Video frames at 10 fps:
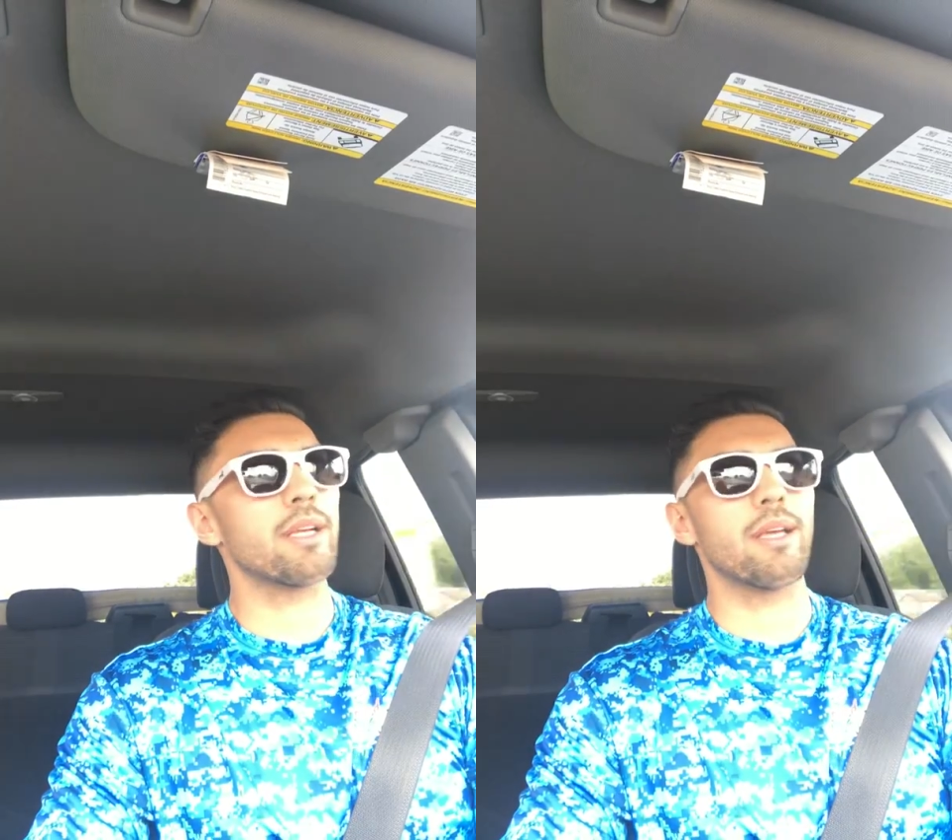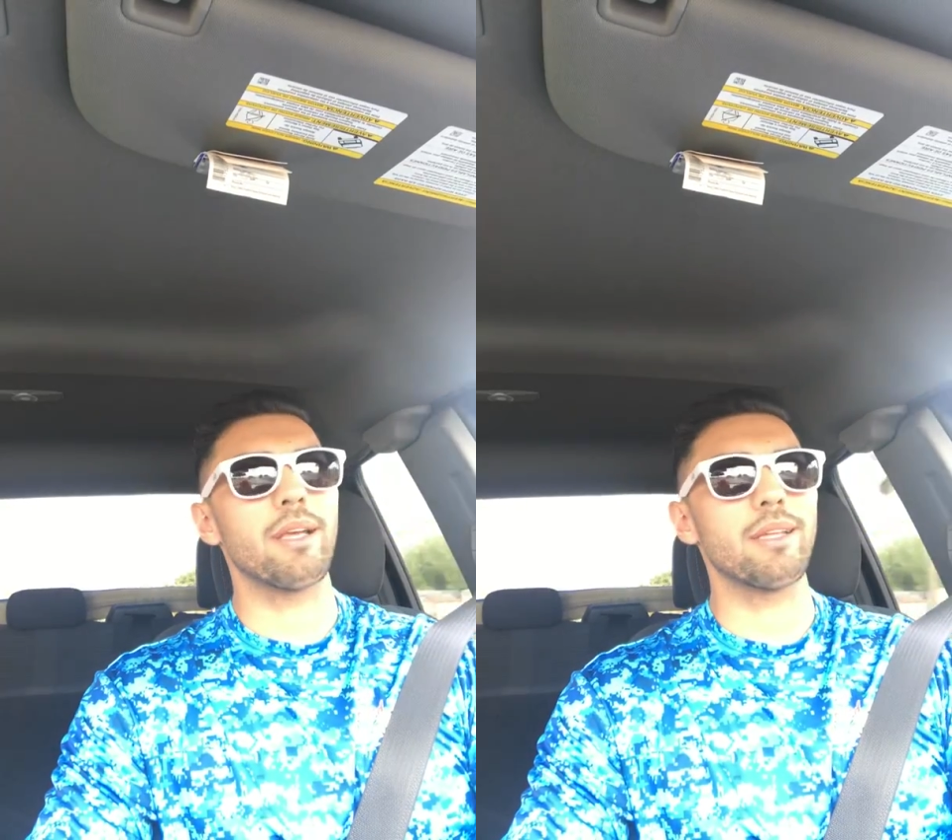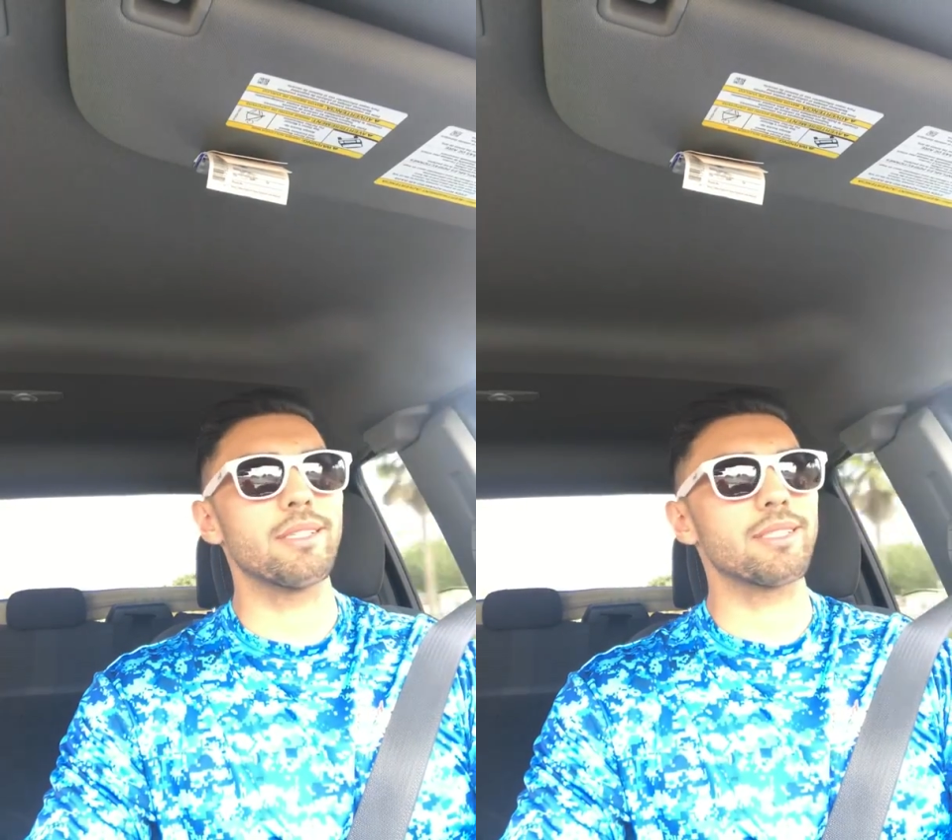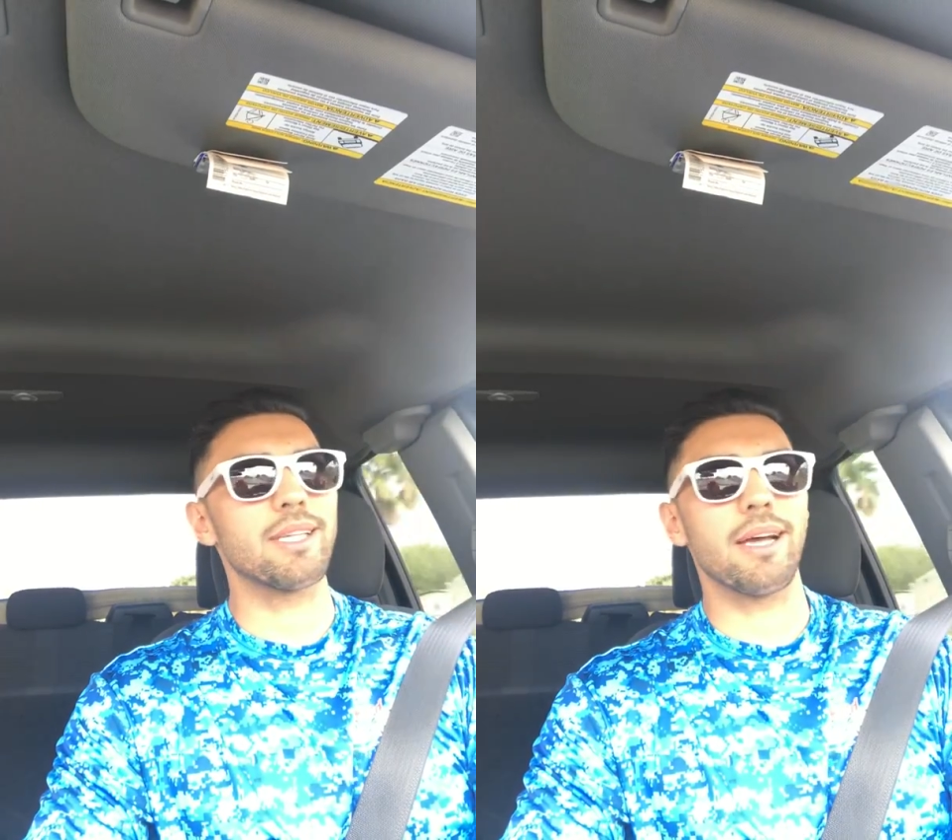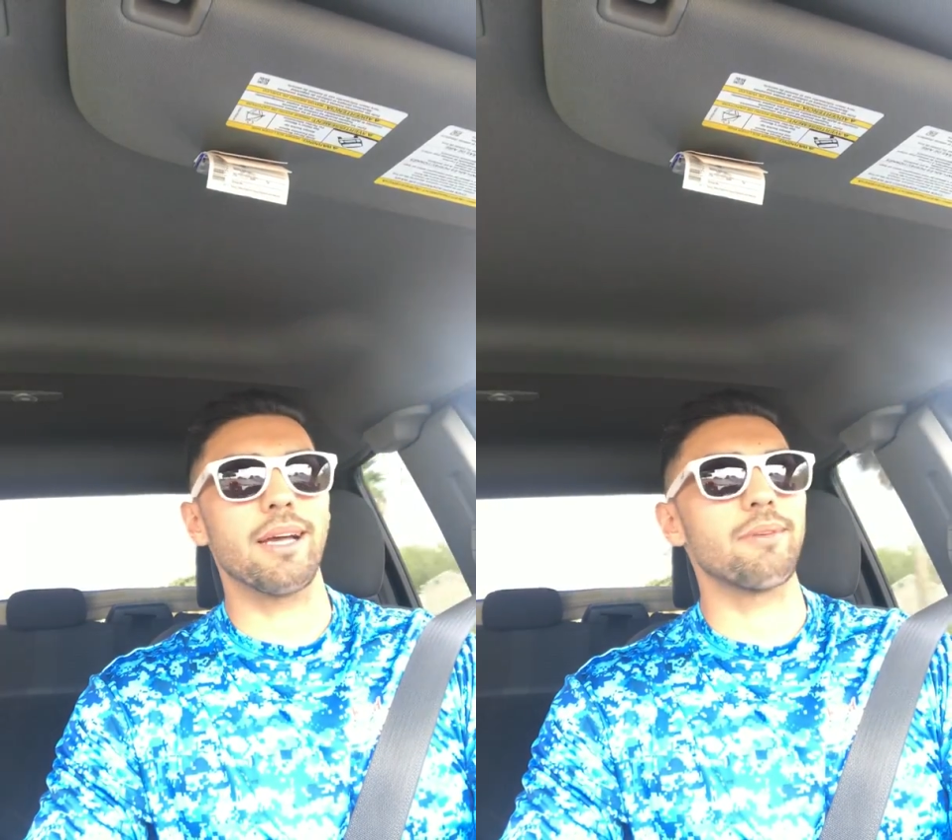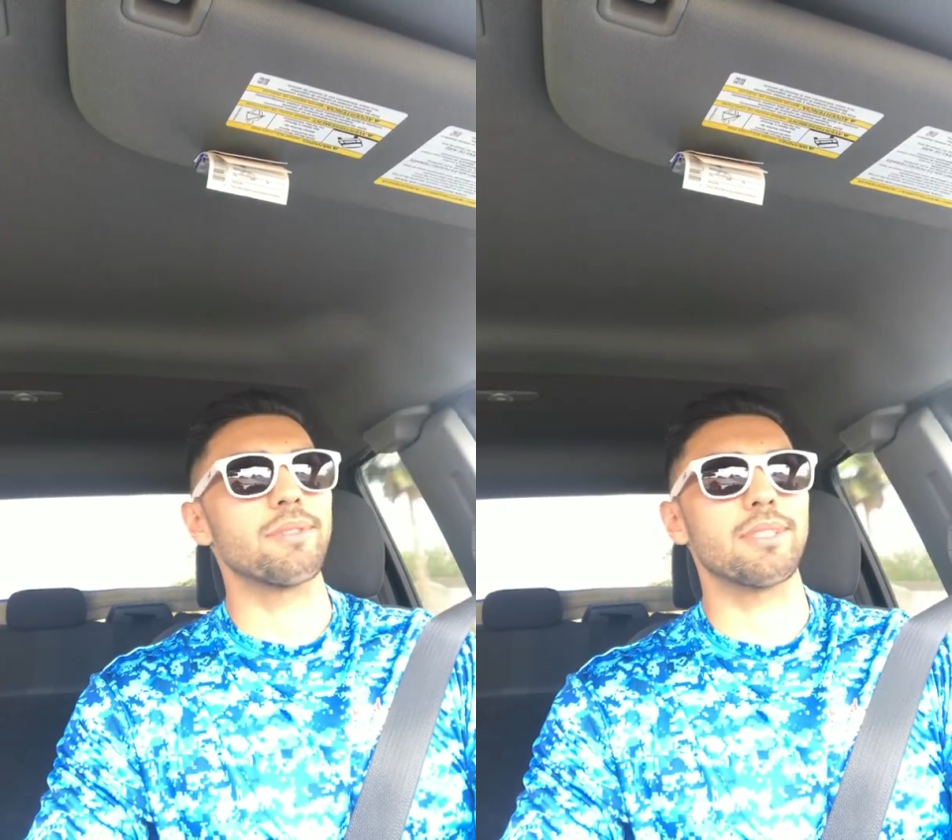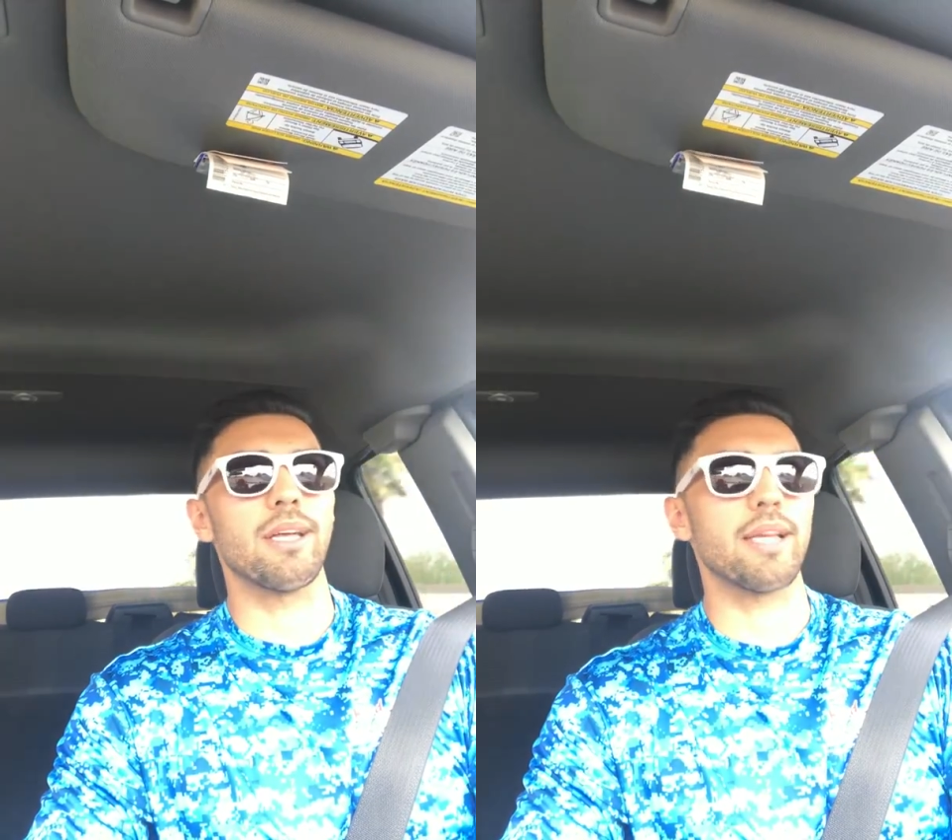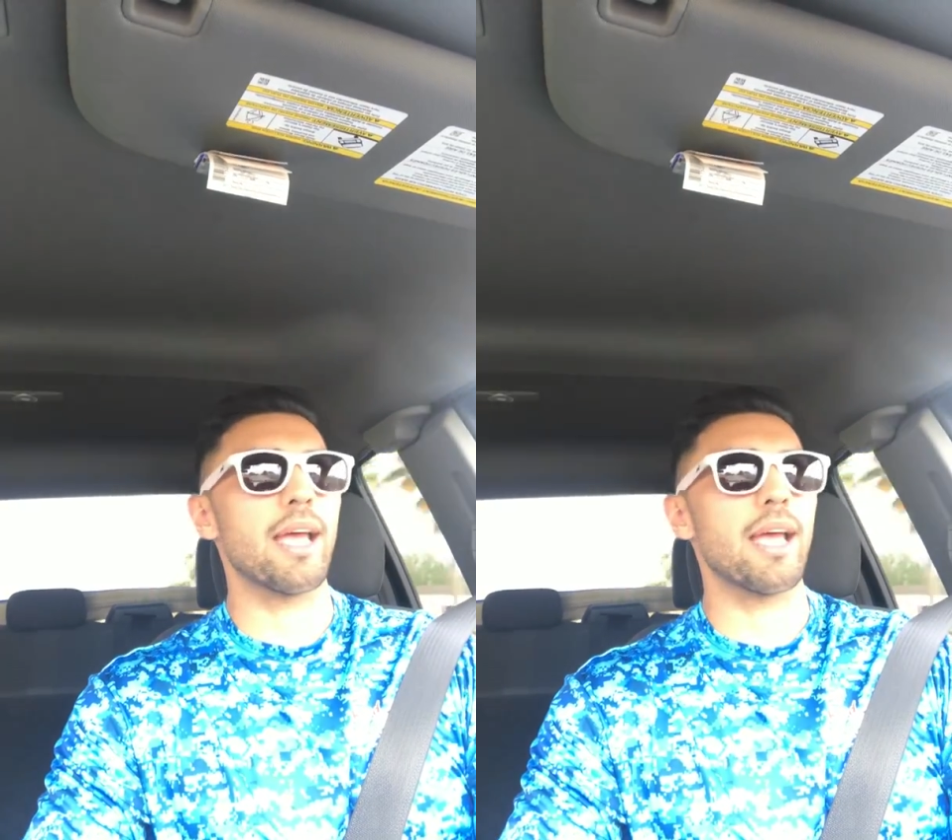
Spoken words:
and this guy was like,